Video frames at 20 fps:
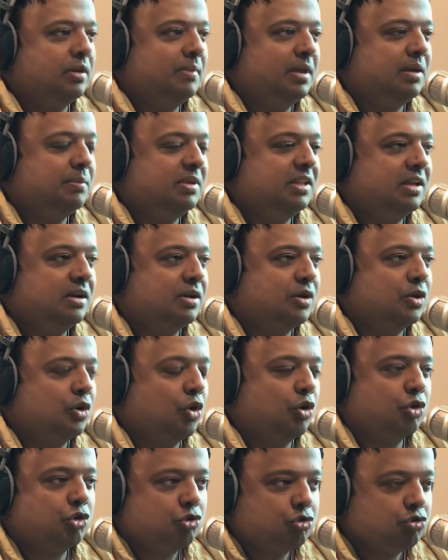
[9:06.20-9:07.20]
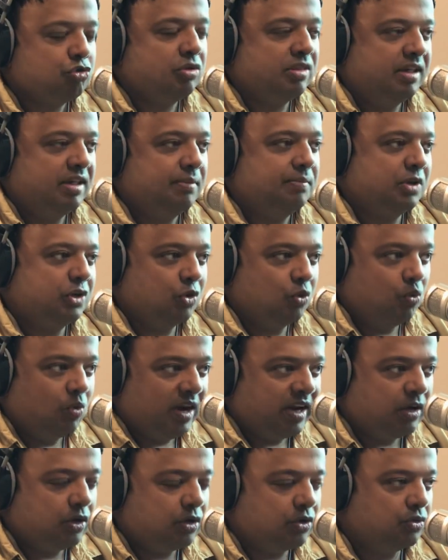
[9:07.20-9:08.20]
maybe that, or two of them that you
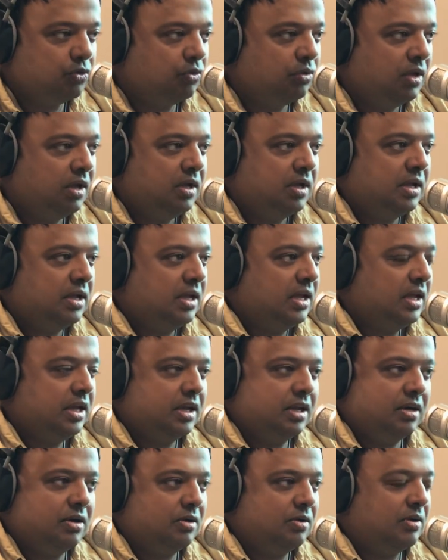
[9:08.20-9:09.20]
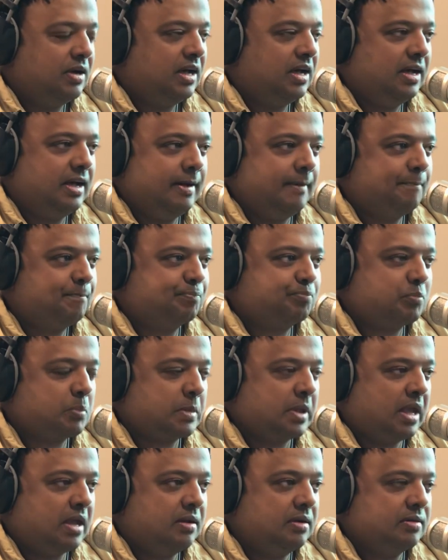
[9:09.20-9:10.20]
went to. You know,
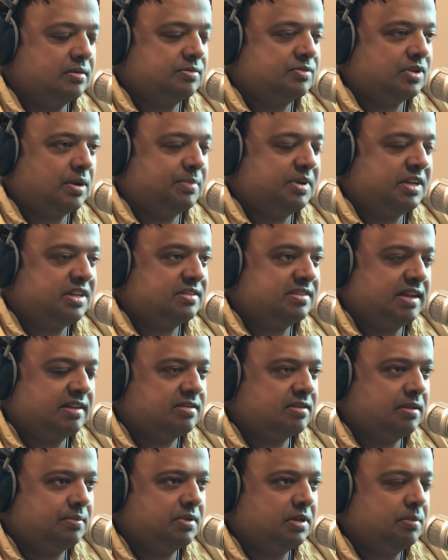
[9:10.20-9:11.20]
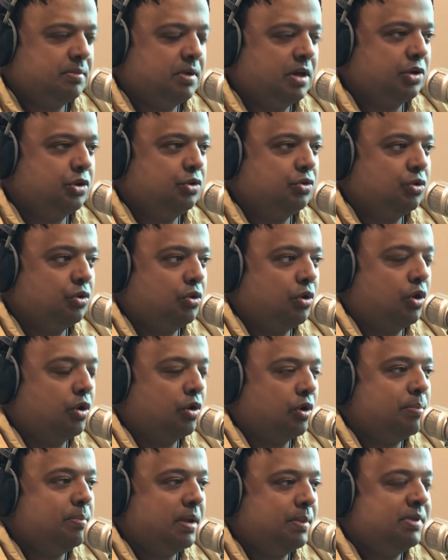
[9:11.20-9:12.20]
somebody said something about you,
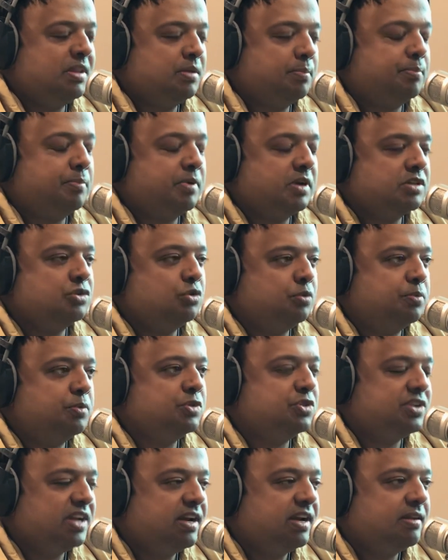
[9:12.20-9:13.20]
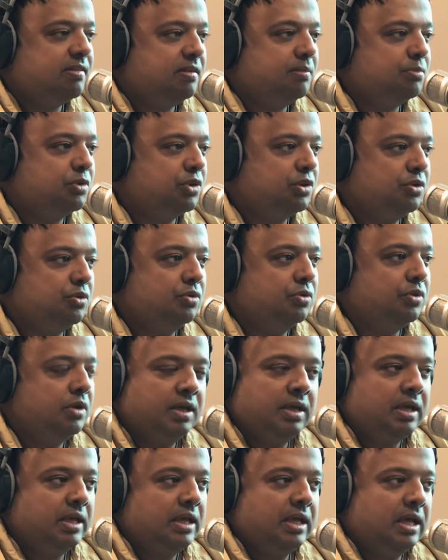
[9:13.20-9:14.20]
or maybe the person who presented them to you
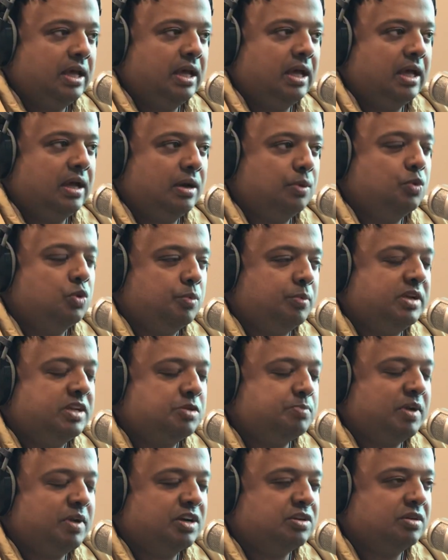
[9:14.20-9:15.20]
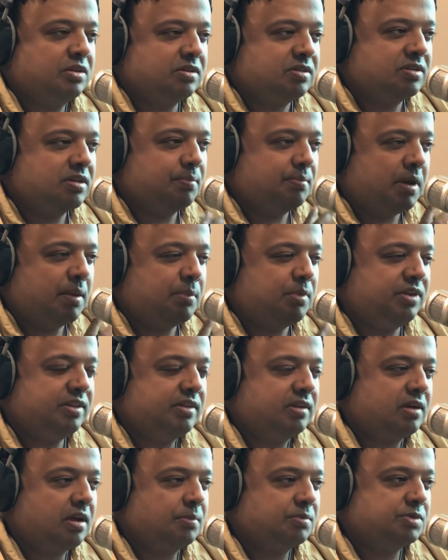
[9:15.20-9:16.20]
would be special. Some memory
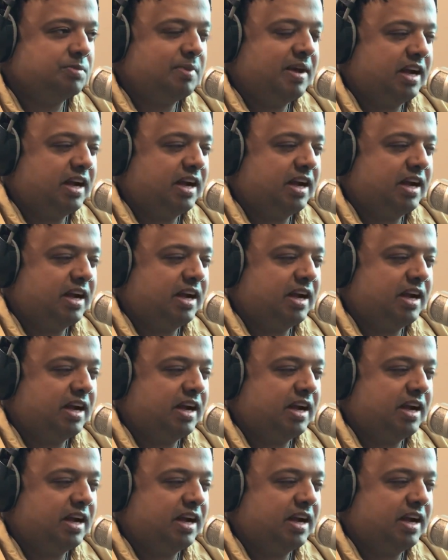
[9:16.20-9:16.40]
that comes back.